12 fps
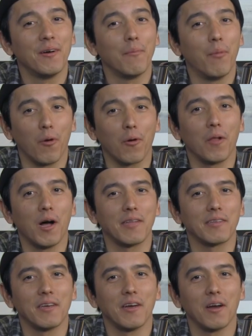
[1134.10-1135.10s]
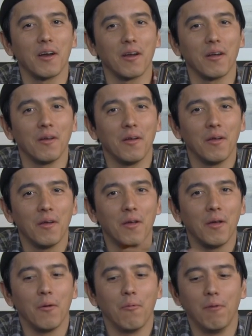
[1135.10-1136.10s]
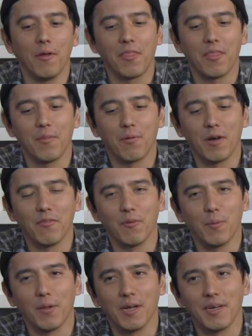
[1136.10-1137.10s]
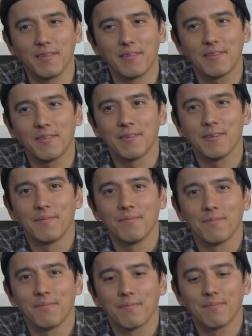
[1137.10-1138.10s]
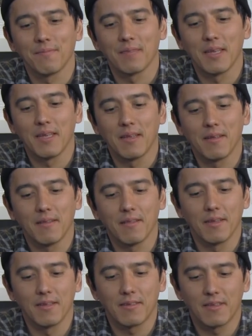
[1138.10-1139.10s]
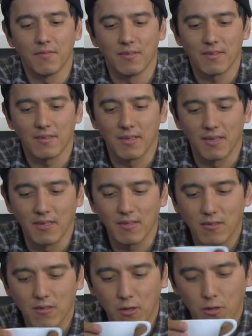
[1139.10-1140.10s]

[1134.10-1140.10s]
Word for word: pour latte art with the Breville Plus. Let's give this a taste.